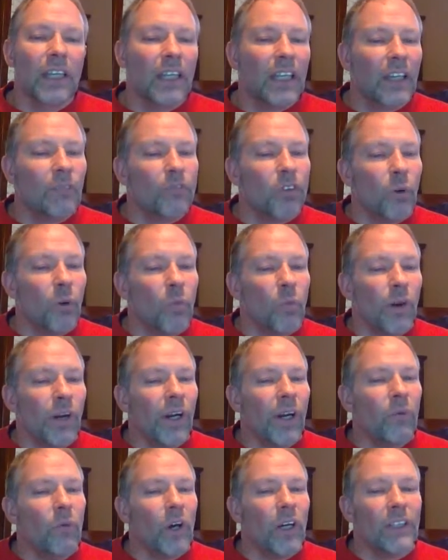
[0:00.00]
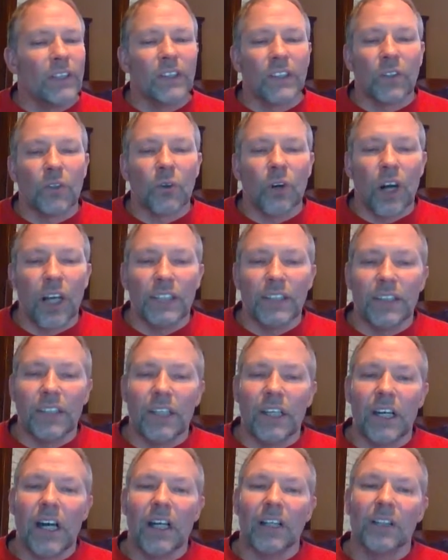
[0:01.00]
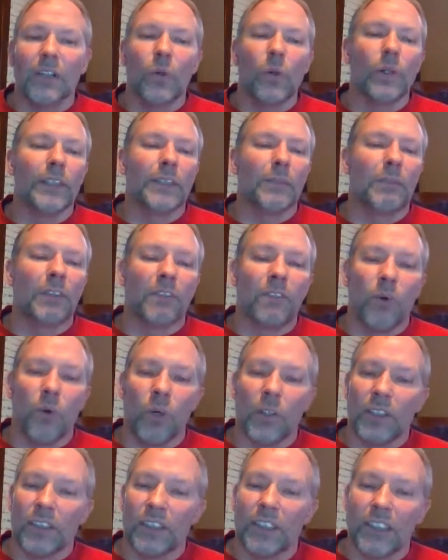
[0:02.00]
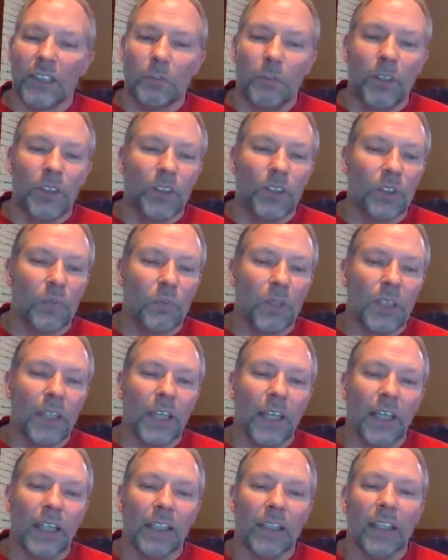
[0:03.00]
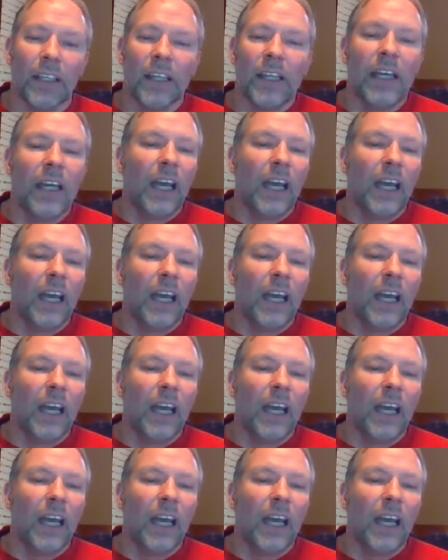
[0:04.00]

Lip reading: And from where I was across the concourse before the suspicion began,